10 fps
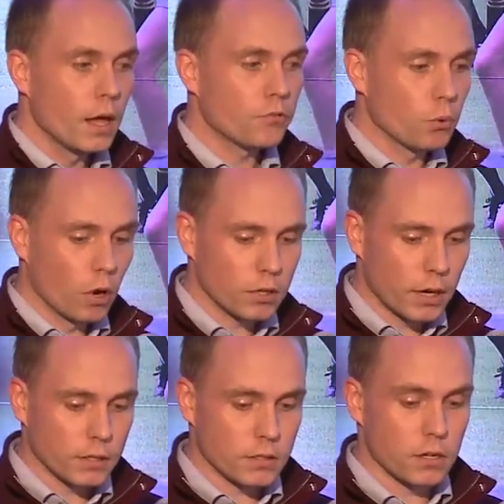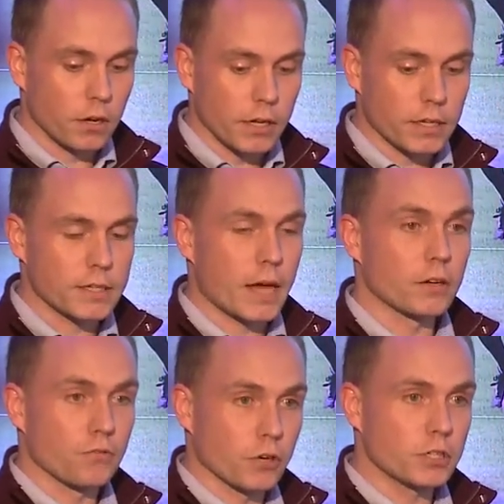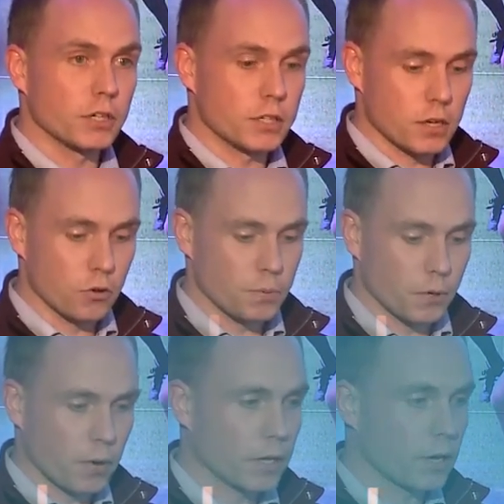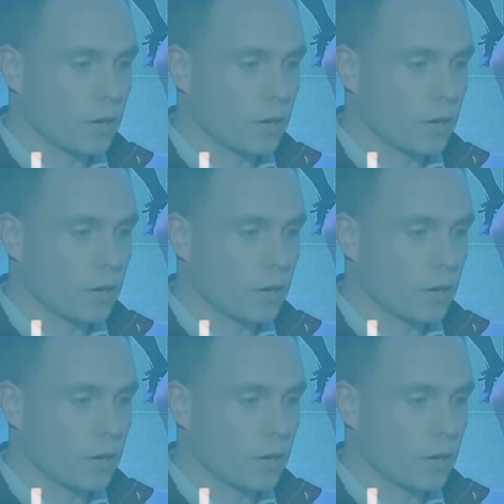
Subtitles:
If you want a slightly extended version of these notes, by the way, you